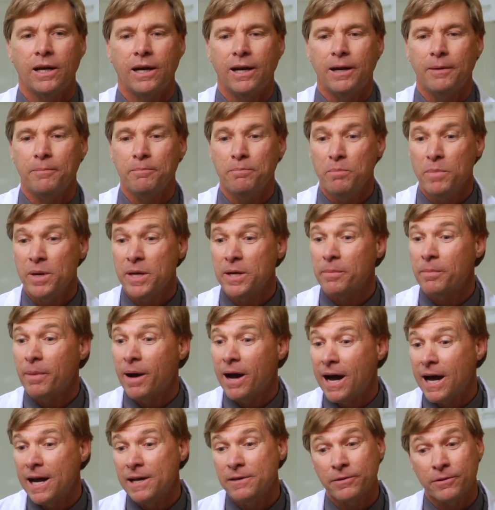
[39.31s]

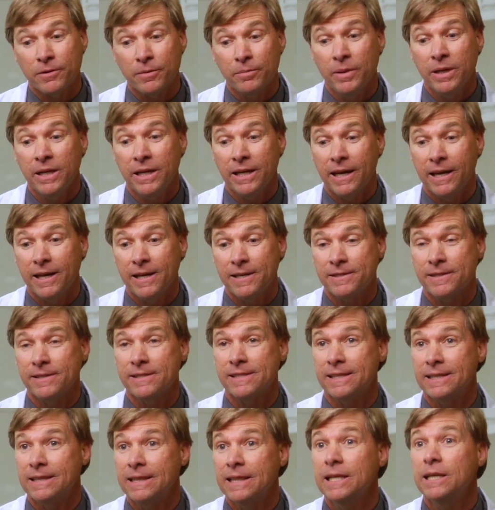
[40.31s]
minimize, or in many
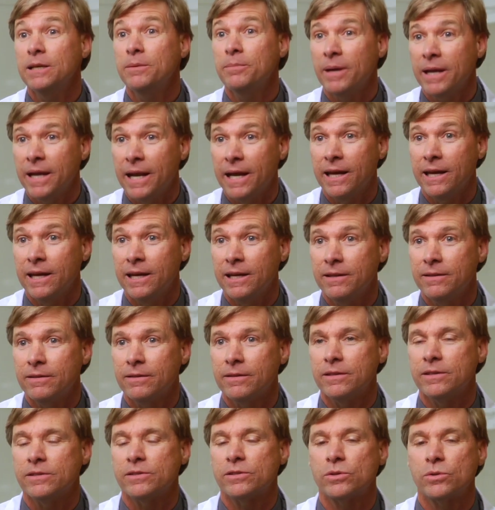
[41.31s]
cases
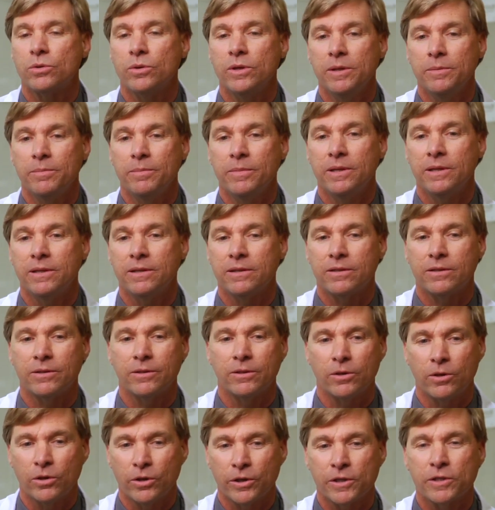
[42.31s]
eliminate, this treatment
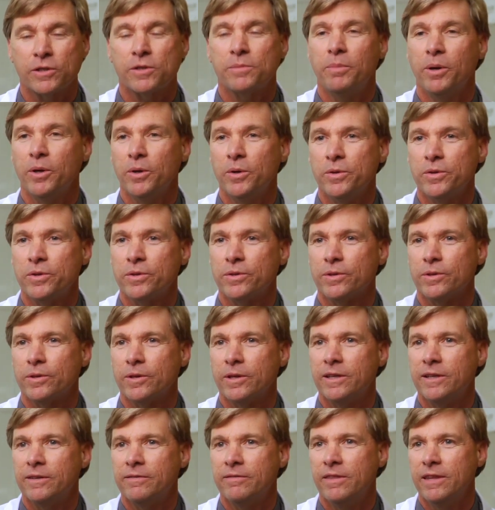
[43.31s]
or
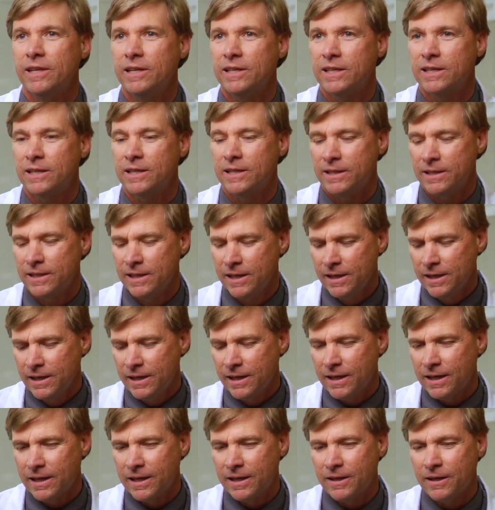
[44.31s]
exposure of the
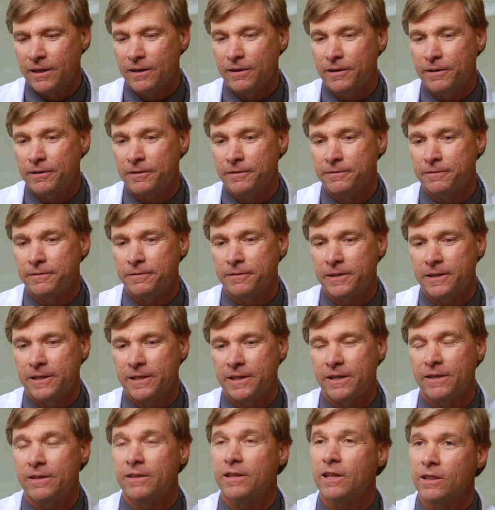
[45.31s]

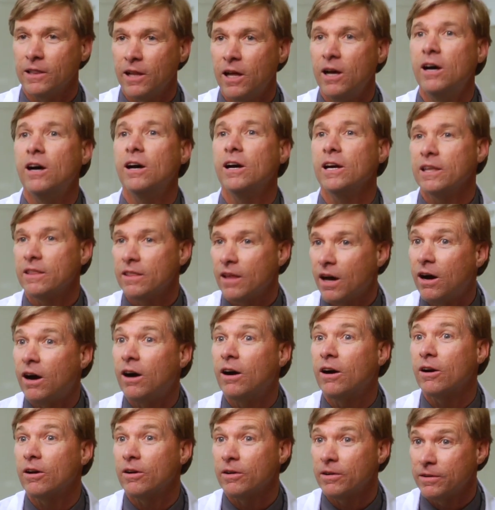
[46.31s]
lung and the
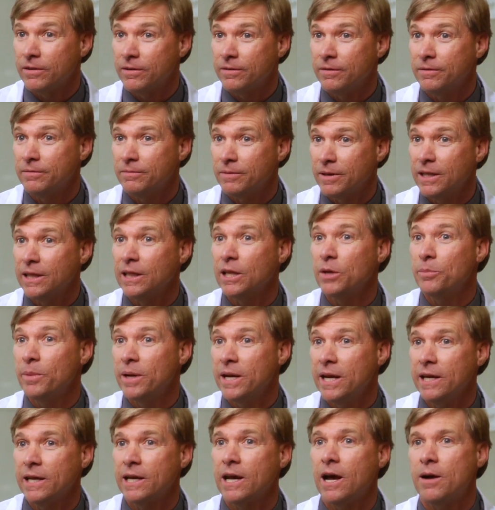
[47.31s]
heart, and
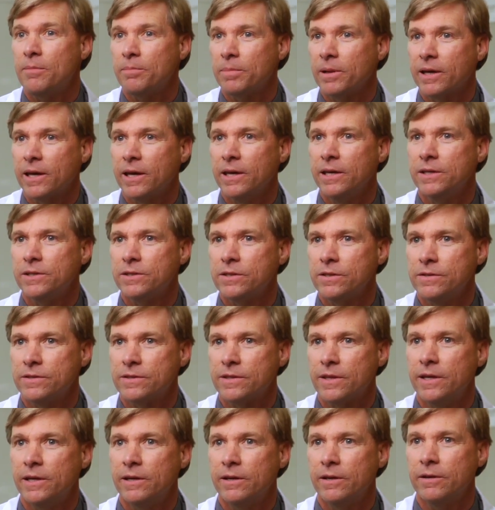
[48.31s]
eliminate
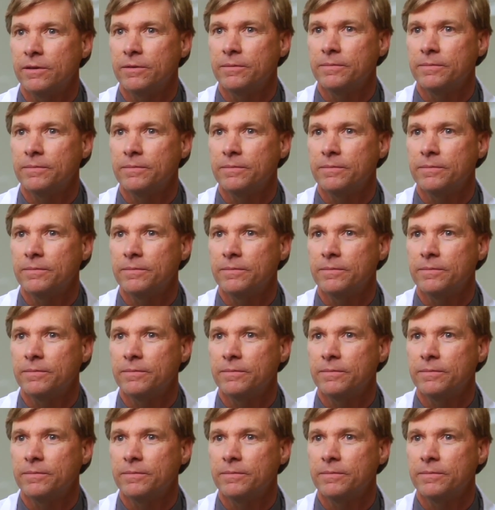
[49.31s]
complications there.